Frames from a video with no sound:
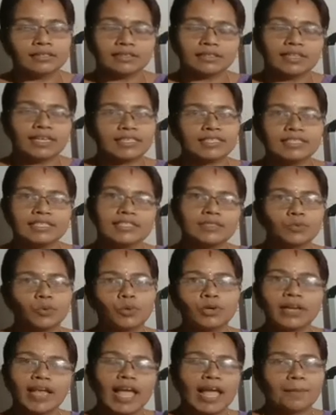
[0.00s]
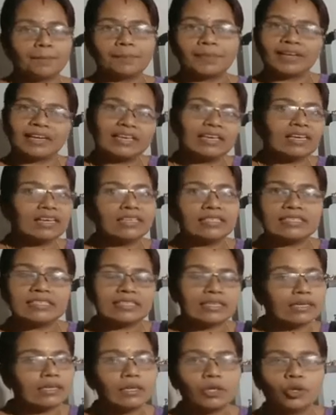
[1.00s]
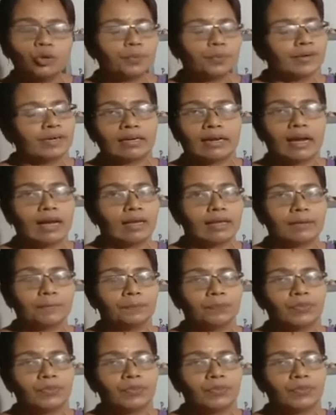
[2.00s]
That is what happening inside human eye.